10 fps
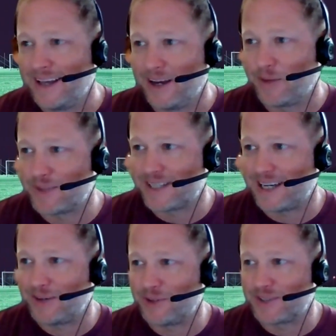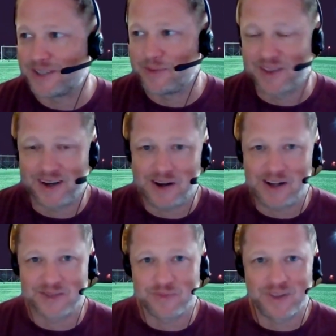help us out with some of the
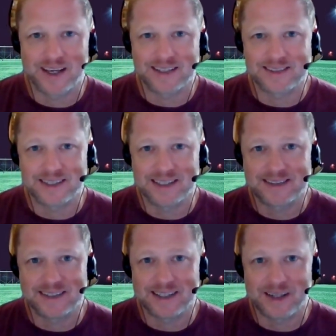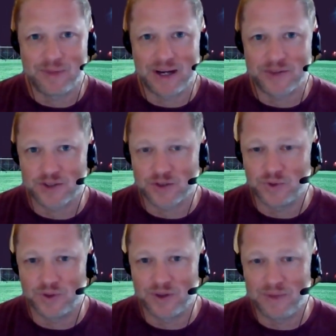awesome things that uh, about the
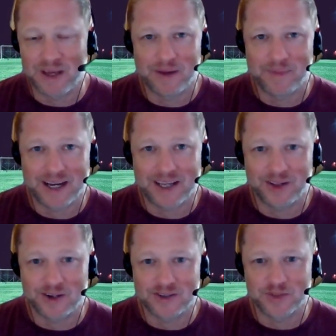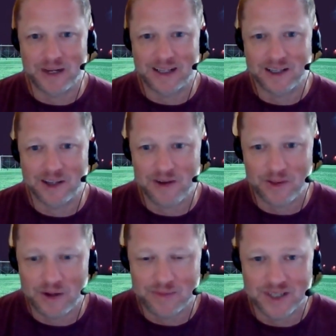school that maybe I'm not going to learn just by clicking around
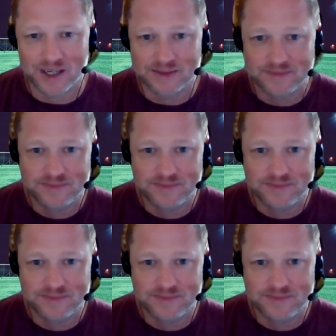the website.